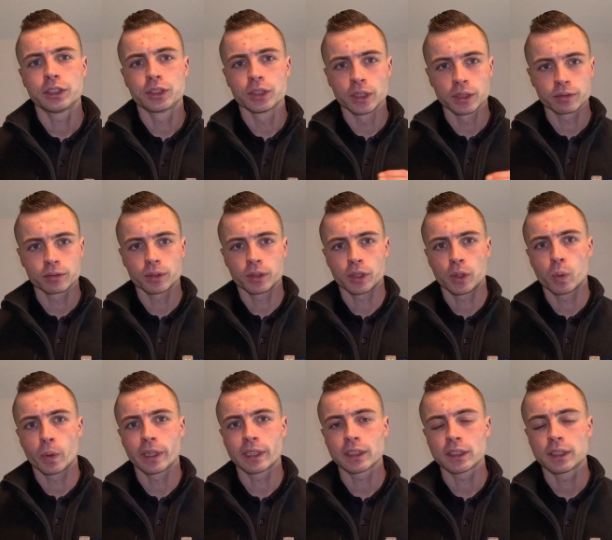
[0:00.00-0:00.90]
Just really
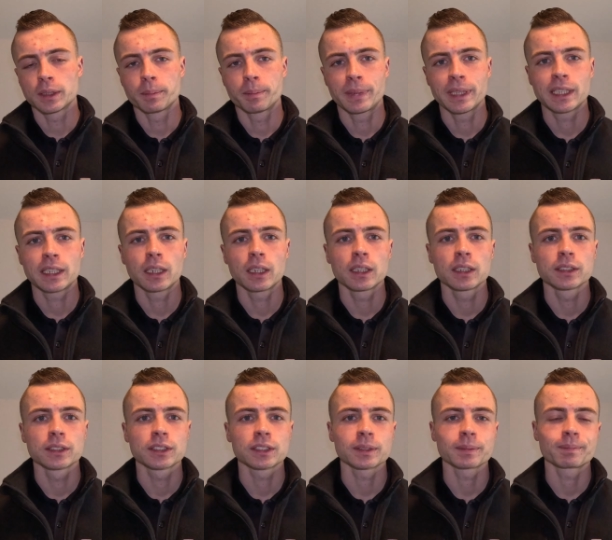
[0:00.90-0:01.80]
quickly,
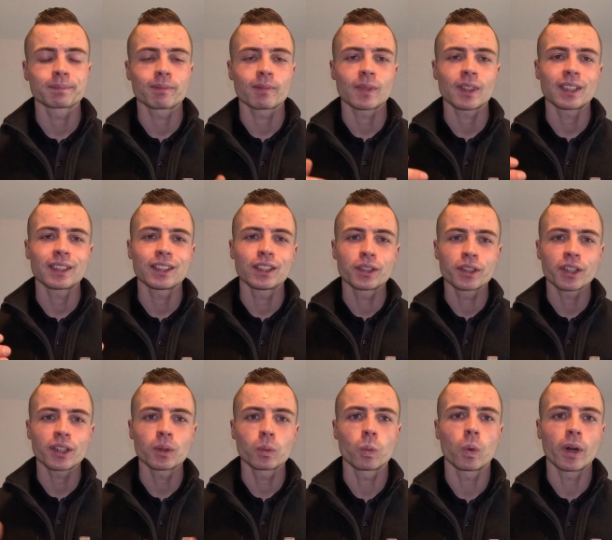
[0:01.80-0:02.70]
because
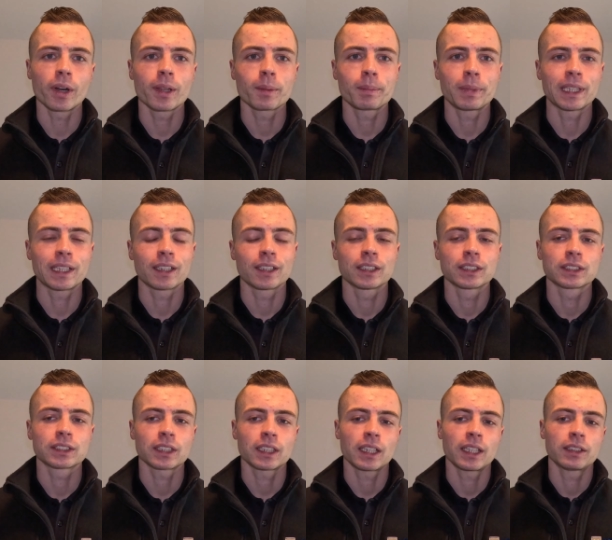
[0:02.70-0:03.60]
you're going to want it
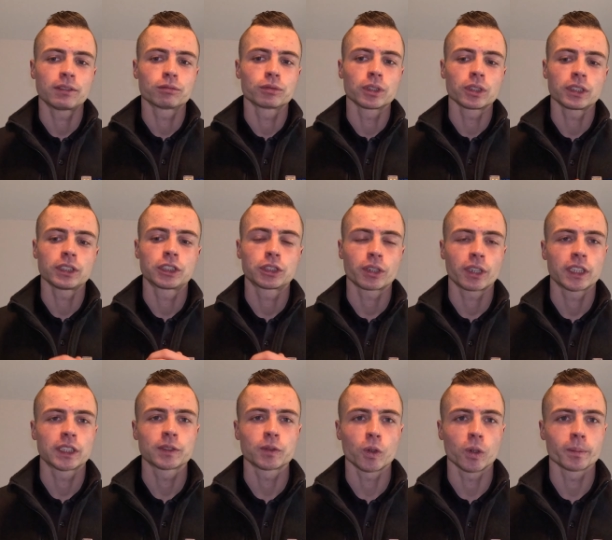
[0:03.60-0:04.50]
because it really
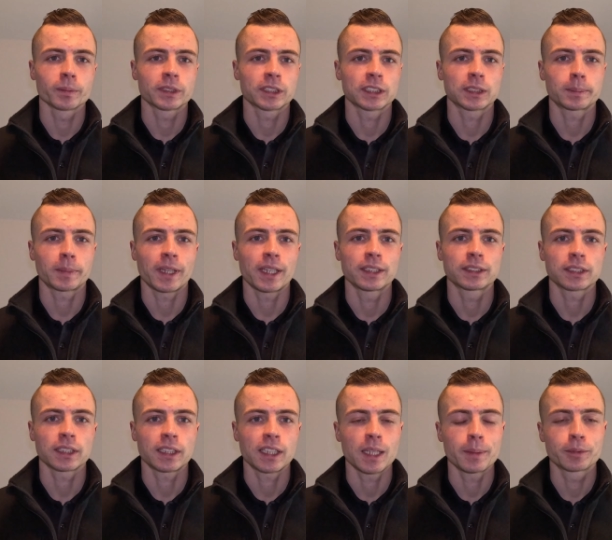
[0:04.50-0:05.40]
transforms the space.
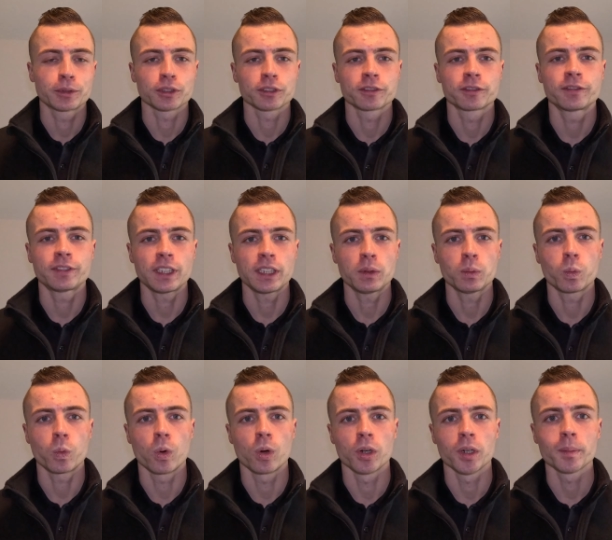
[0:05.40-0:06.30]
It keeps your feet
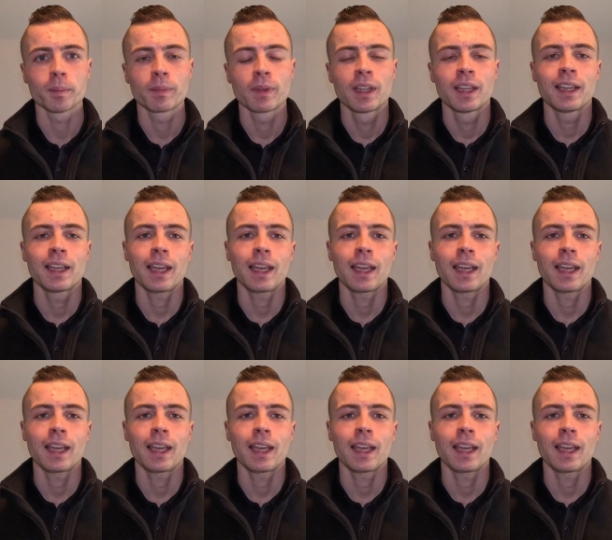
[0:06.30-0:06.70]
warm.